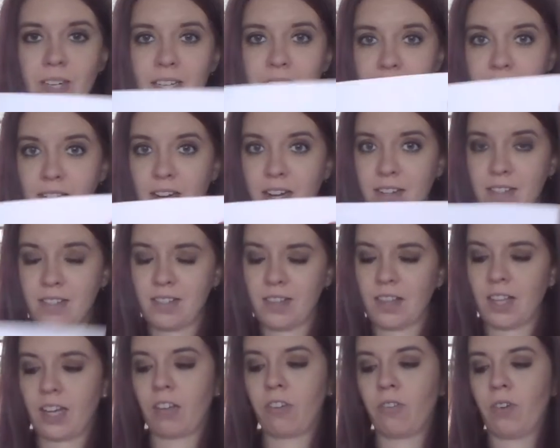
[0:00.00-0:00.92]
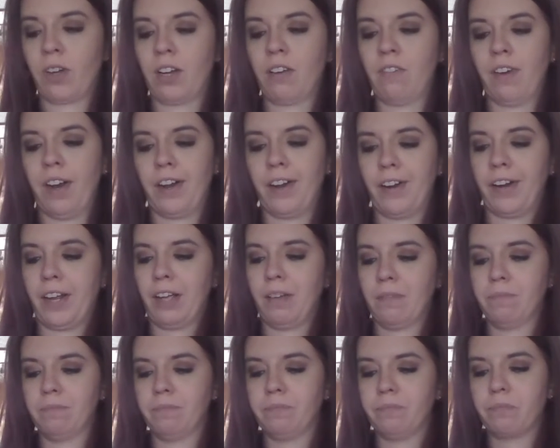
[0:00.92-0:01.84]
It's nice and thick so I can write on
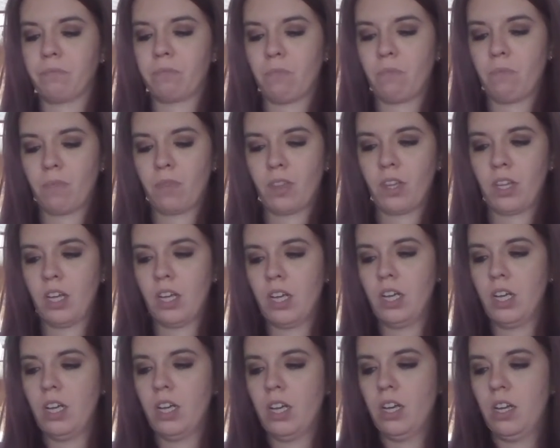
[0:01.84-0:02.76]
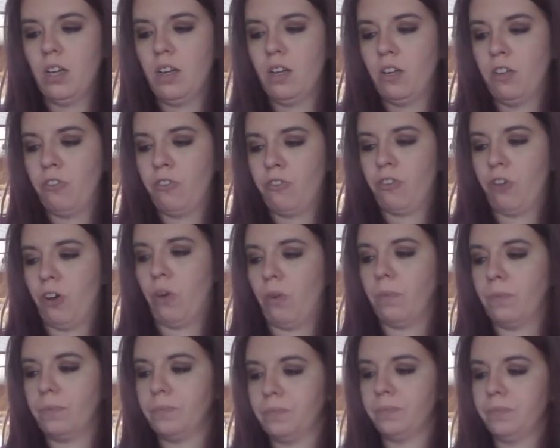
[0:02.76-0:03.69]
it.
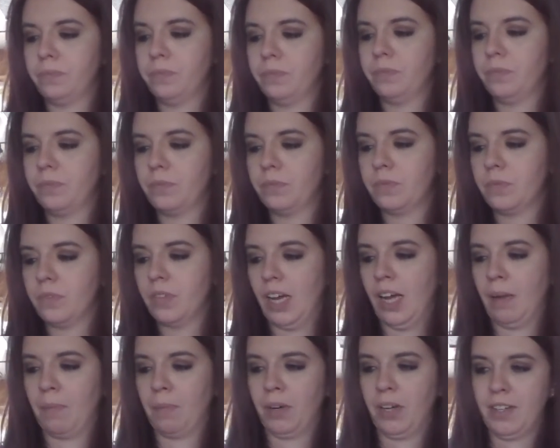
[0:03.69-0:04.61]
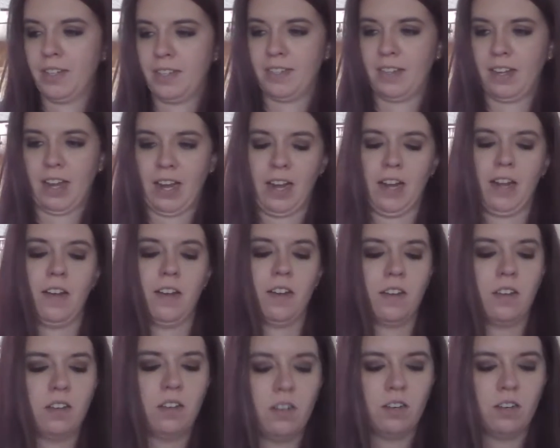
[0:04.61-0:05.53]
So I'm gonna say,